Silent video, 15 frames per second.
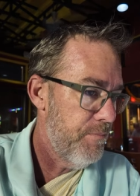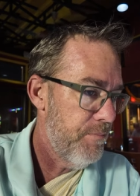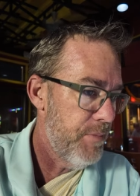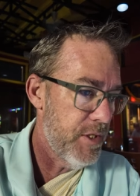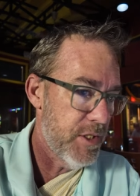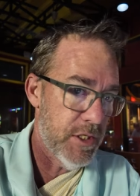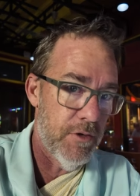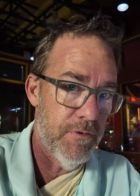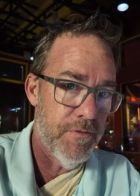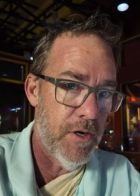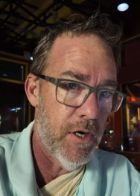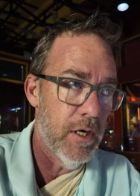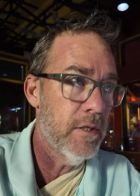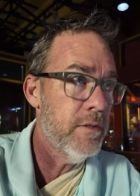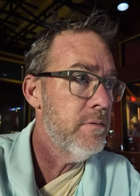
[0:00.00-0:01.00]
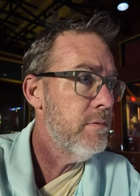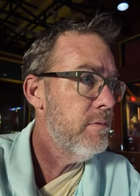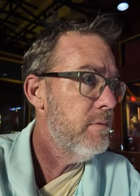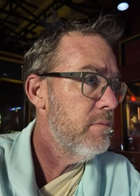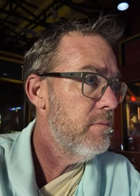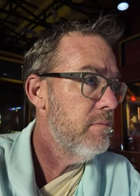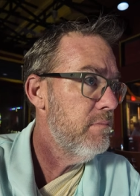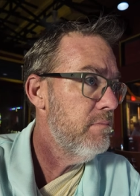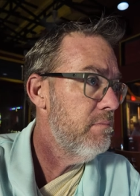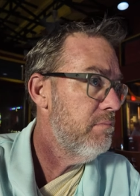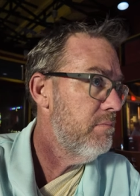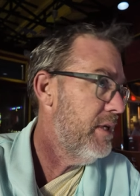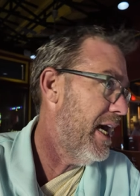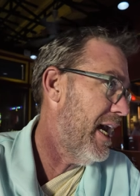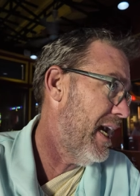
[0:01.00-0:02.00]
But so far,
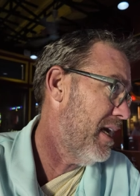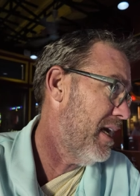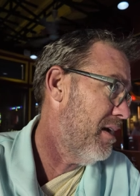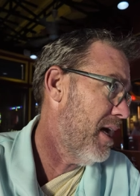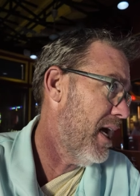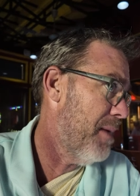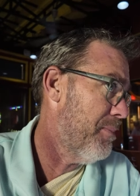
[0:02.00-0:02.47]
A+.